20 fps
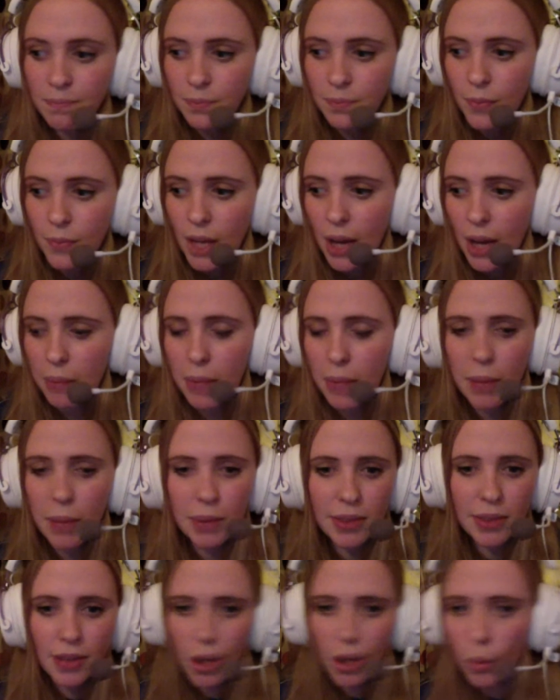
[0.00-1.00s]
maybe
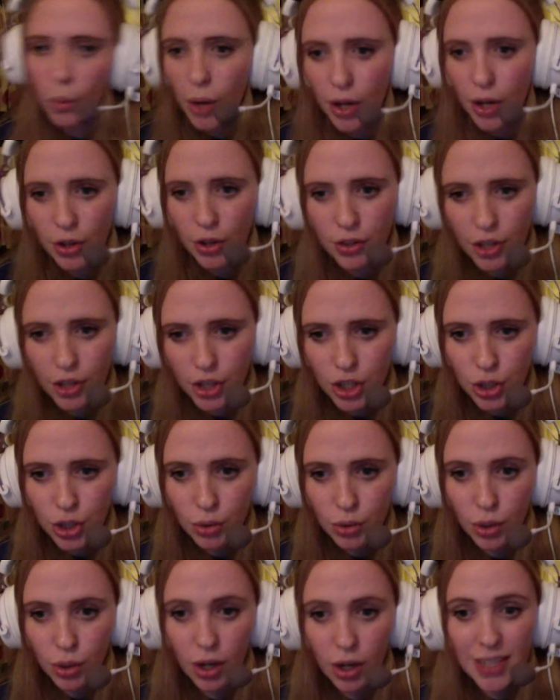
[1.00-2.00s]
Thug 1 or Thug 2
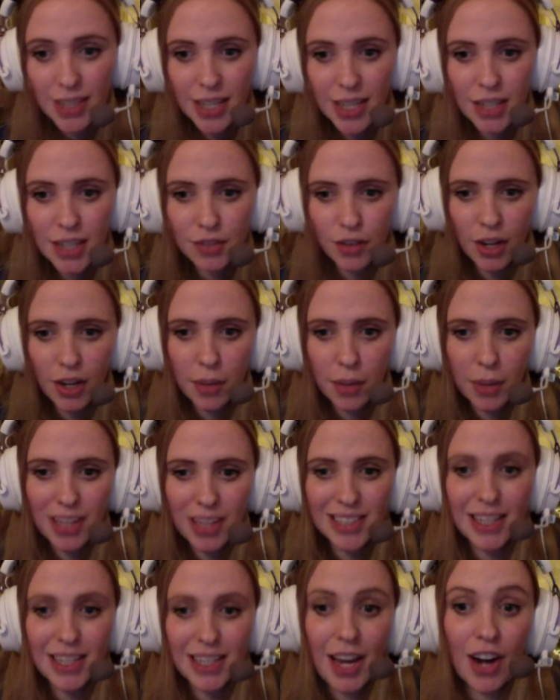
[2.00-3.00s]
are identifiable as
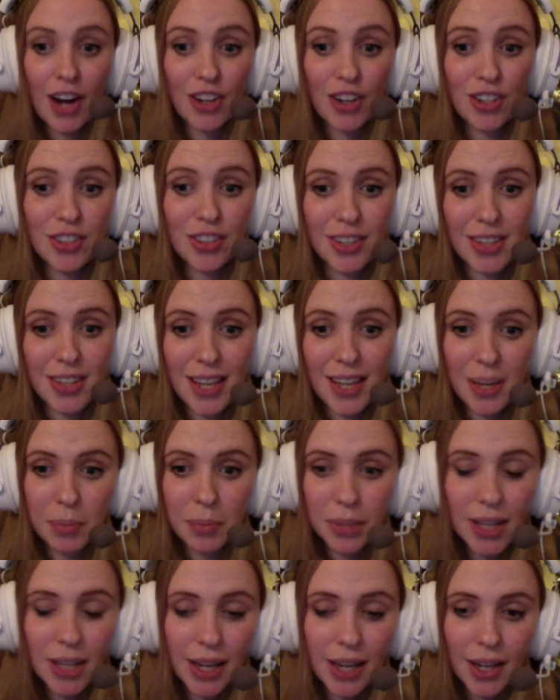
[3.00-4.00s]
the characters that they can
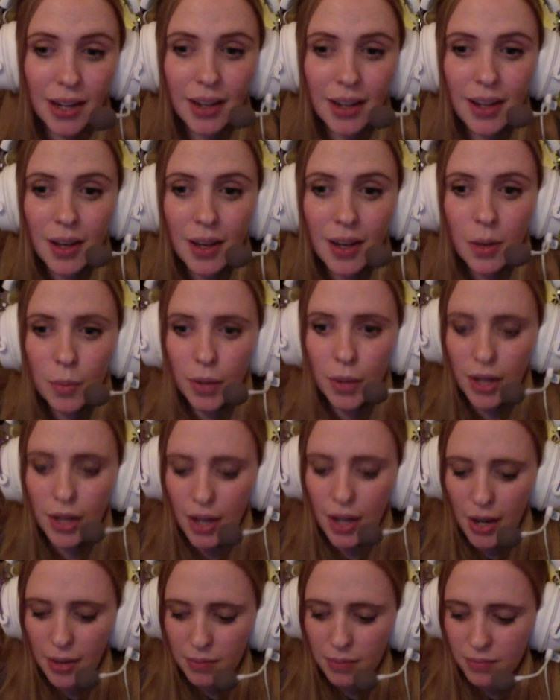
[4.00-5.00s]
play, but
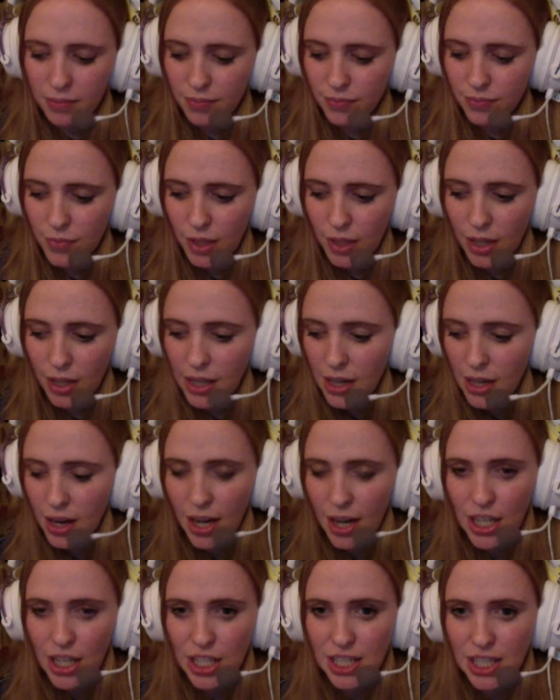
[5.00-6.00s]
I
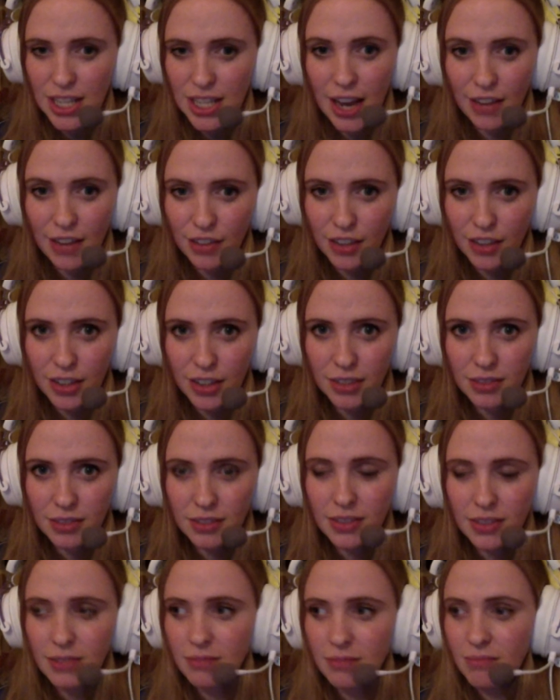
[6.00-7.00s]
just never
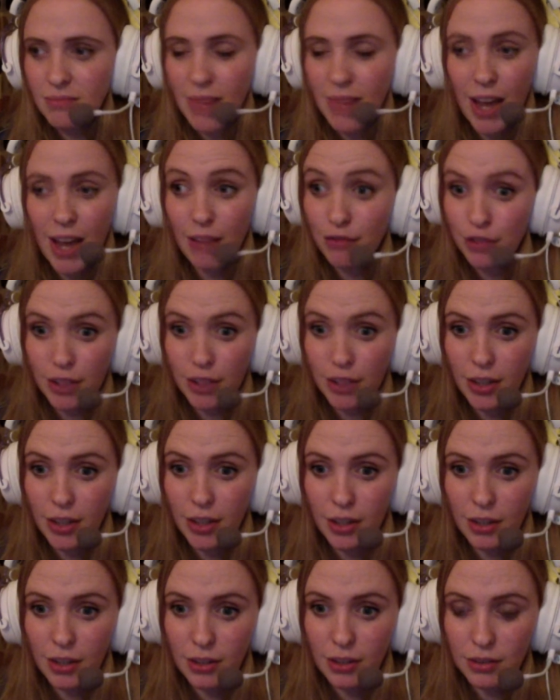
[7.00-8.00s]
ever
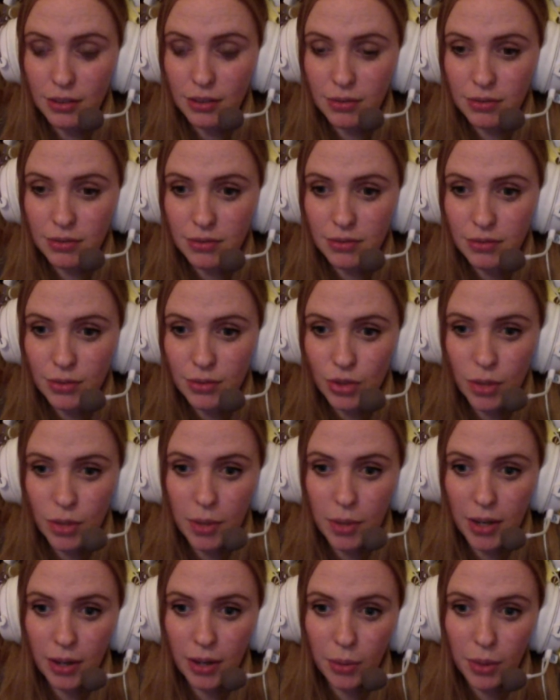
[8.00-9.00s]
hear Troy
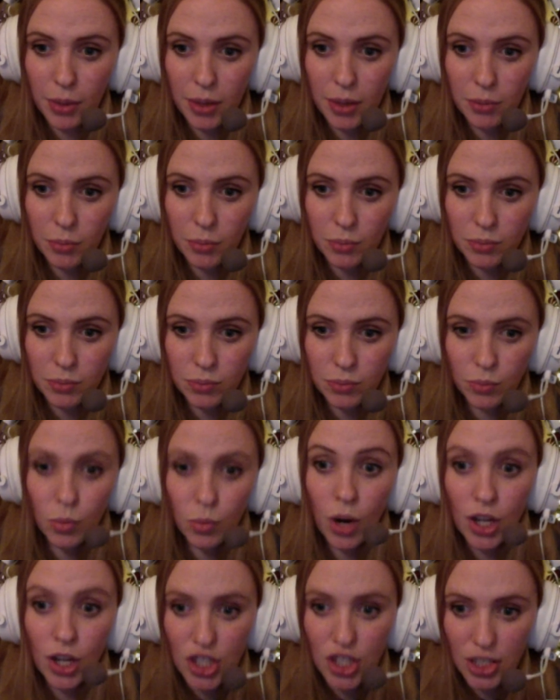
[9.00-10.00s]
Baker when I'm
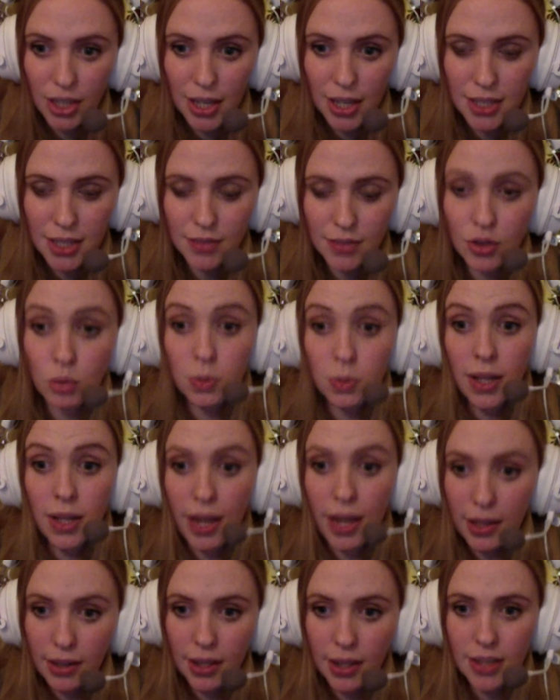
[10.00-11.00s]
watching The Last of Us or playing
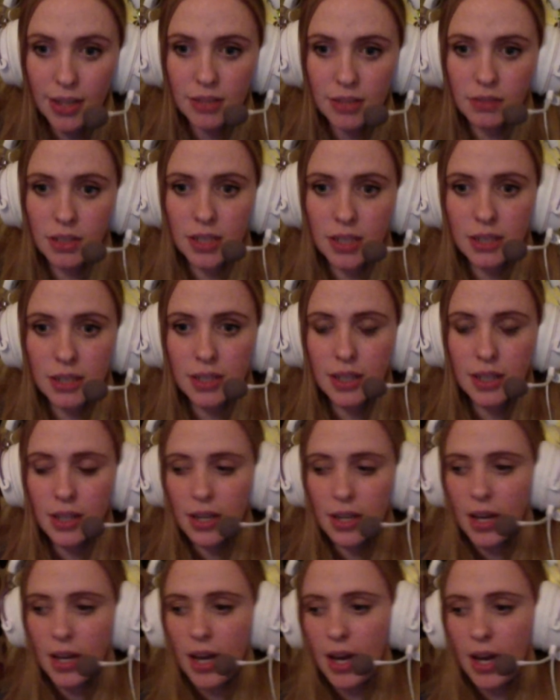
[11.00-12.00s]
The Last of Us,
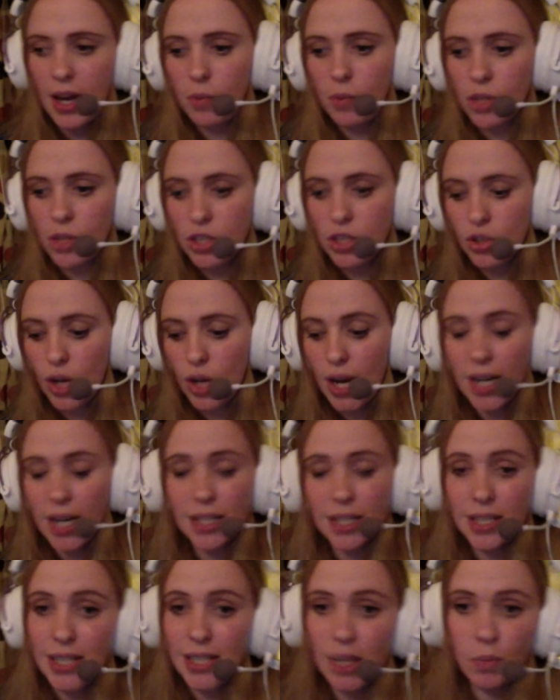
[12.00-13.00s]
which is great. And it's the
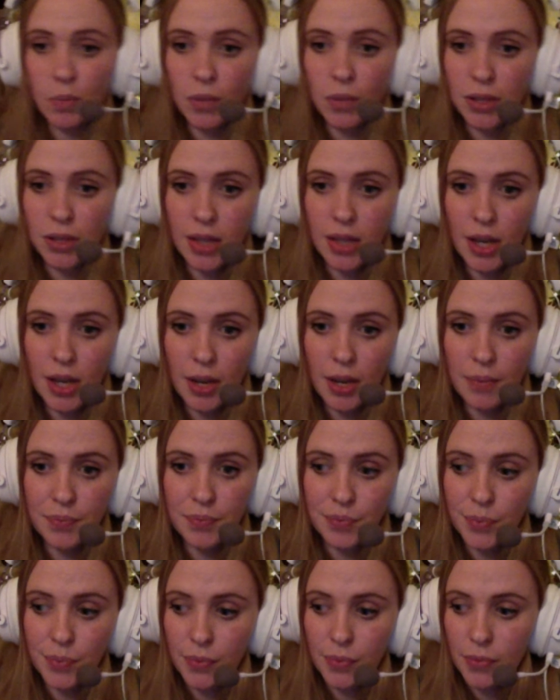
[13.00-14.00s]
same with
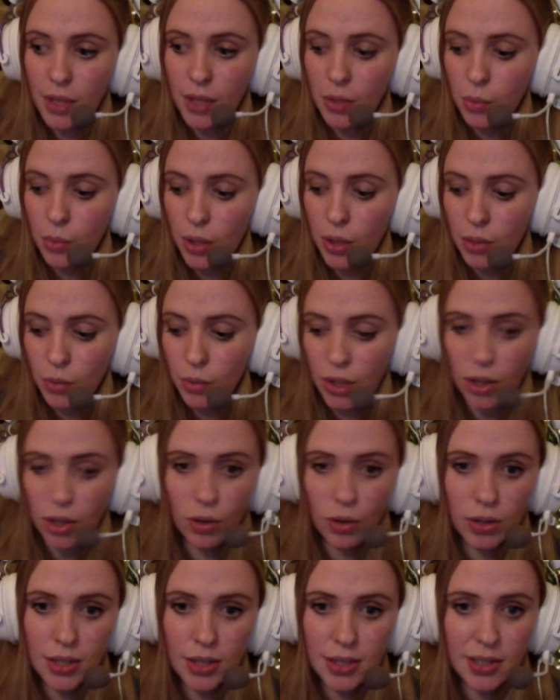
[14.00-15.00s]
when
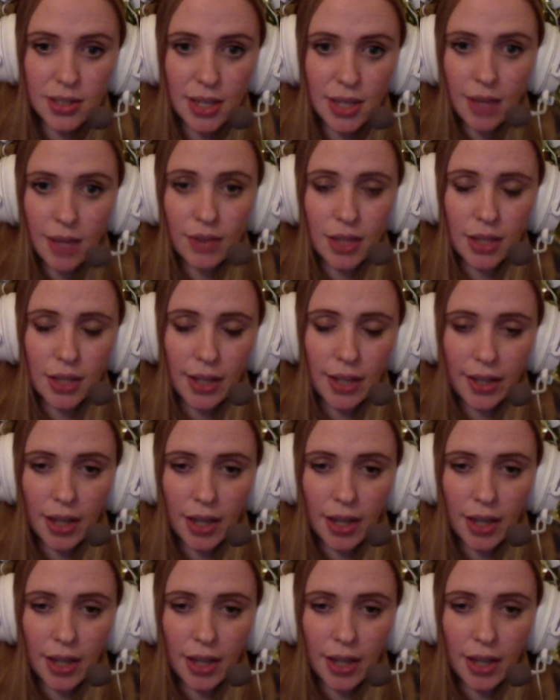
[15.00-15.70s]
Nolan does David in that game